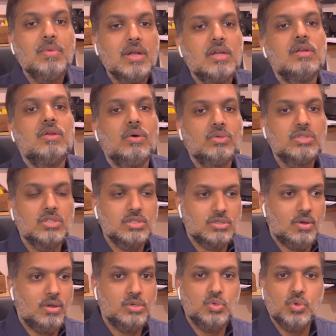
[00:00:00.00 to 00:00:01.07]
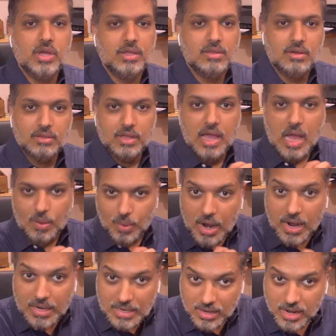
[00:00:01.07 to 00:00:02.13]
million doses. Altogether, they have
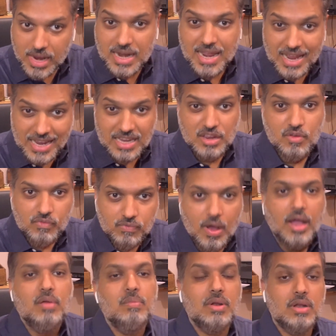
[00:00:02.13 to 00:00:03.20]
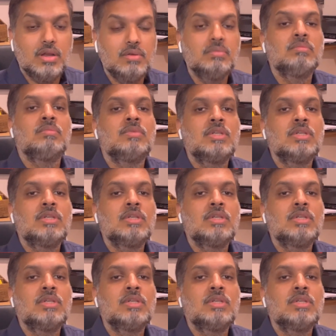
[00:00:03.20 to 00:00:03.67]
185 million.